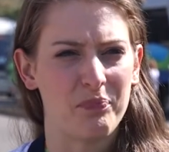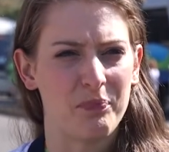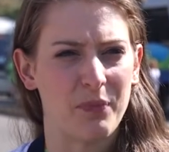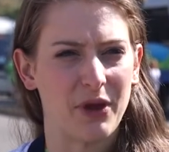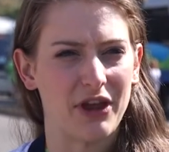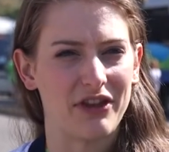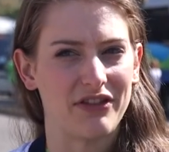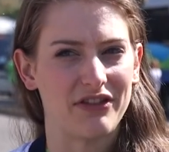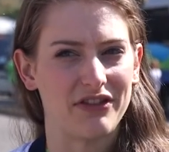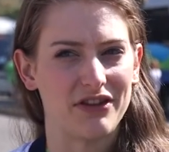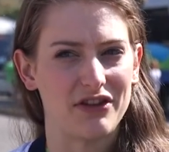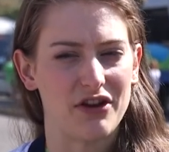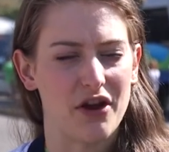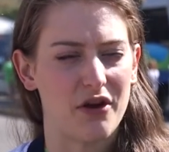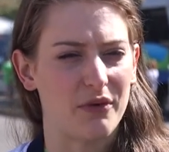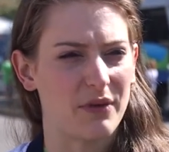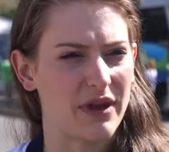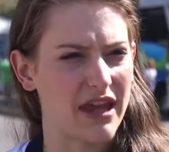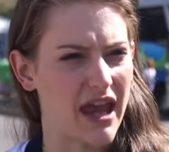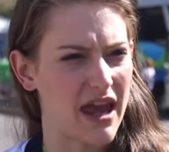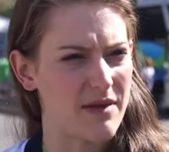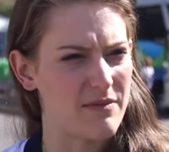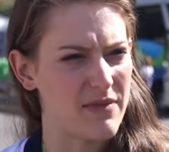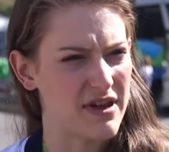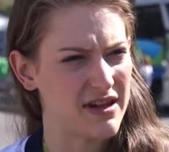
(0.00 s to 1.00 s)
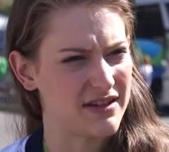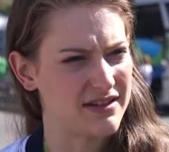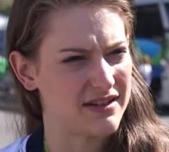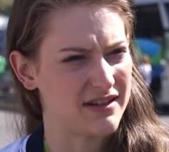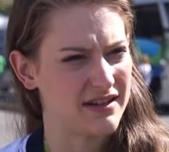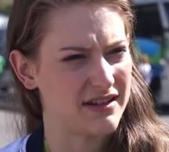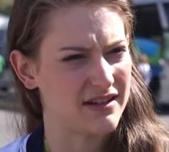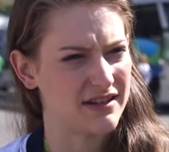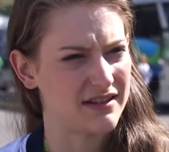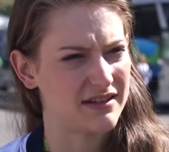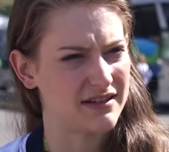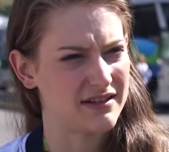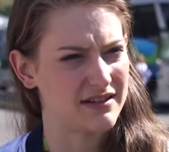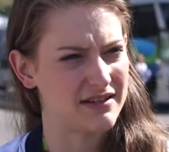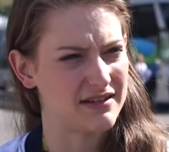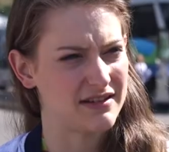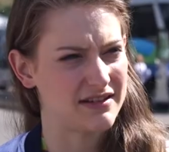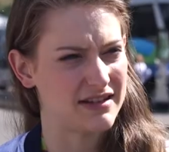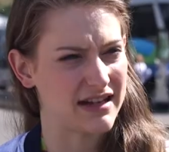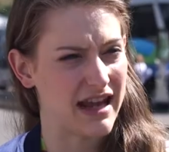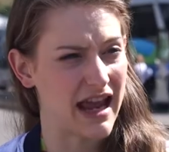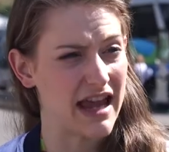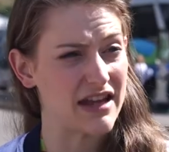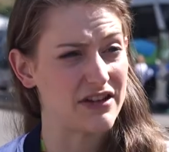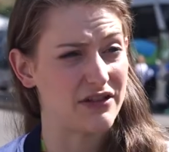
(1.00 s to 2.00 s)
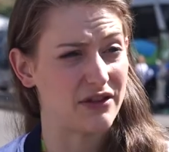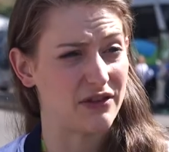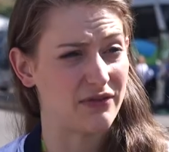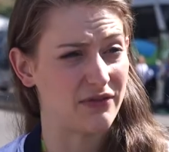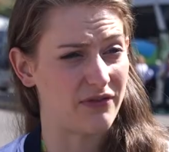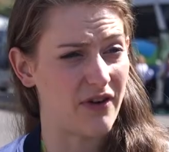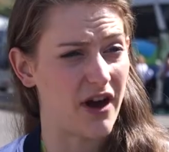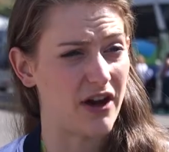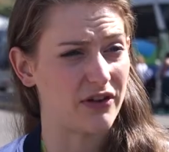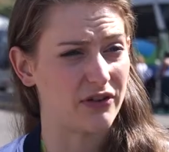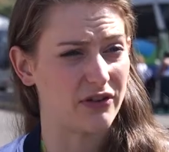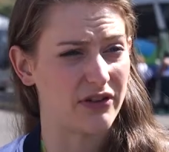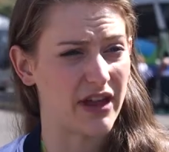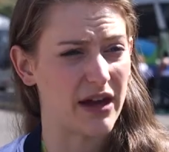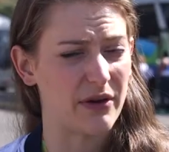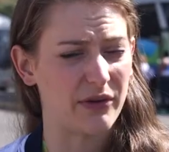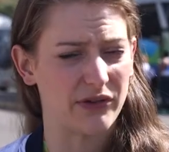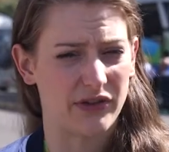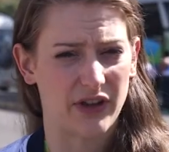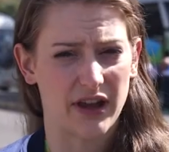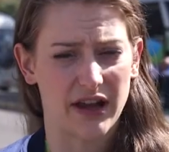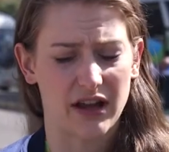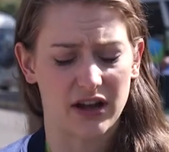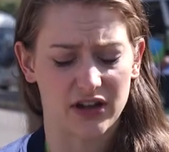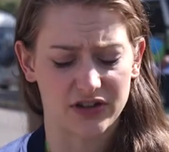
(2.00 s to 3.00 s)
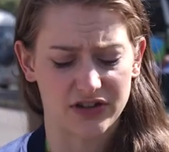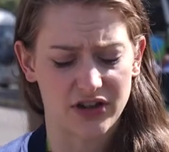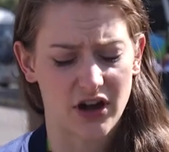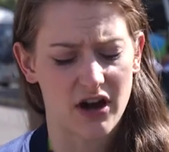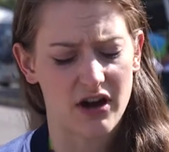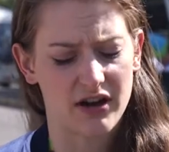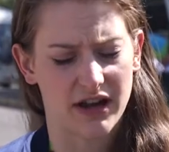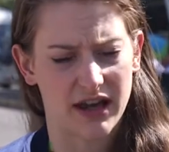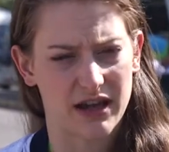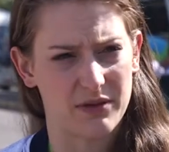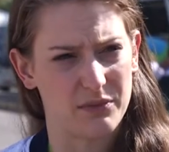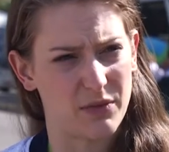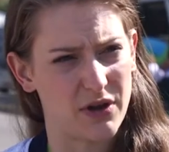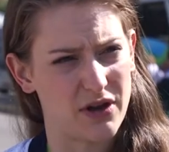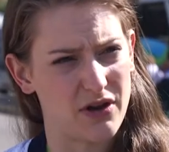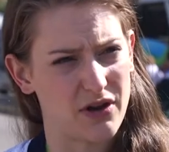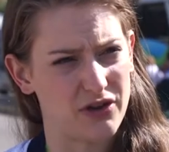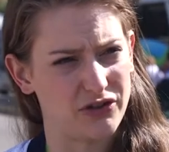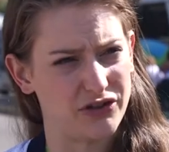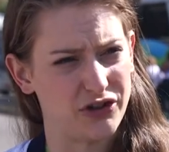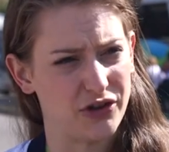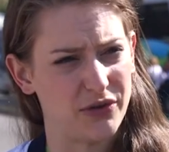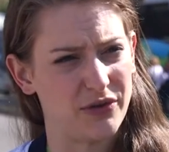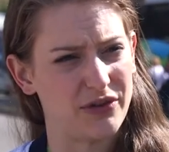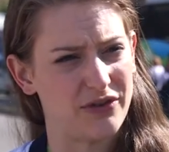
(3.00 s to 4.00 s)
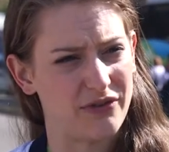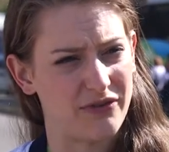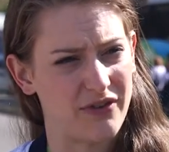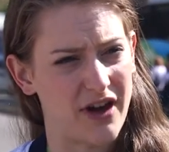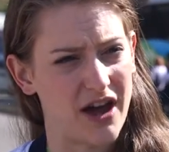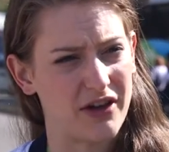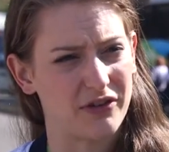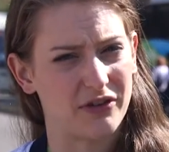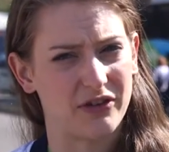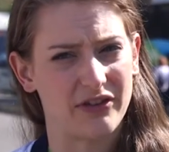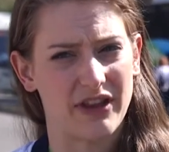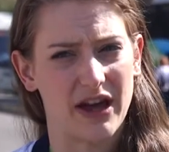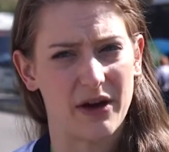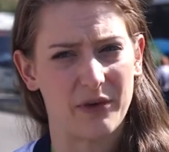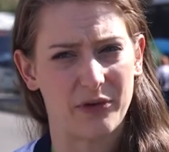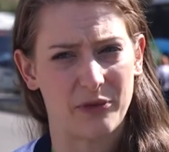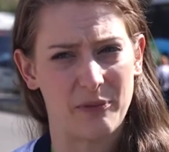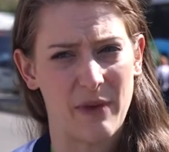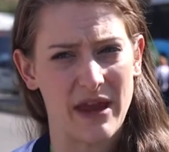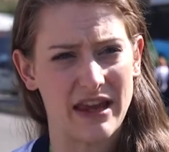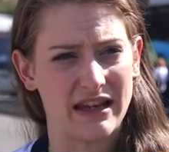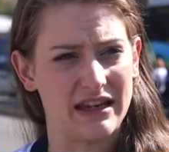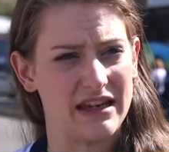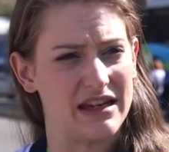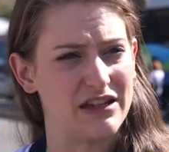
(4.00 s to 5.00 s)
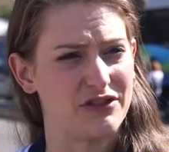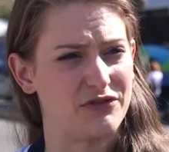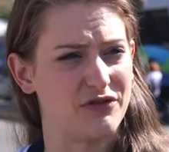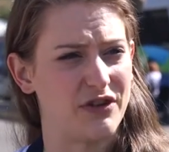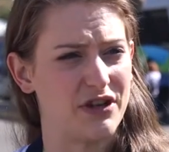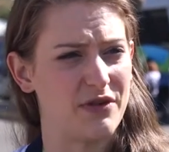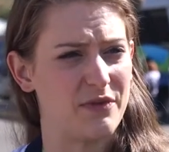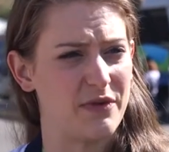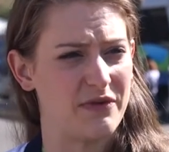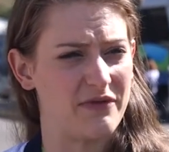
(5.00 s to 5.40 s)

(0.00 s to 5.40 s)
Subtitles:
But you know, we came here to get into the final. That was like our target, and we got two in the final, and that was making history.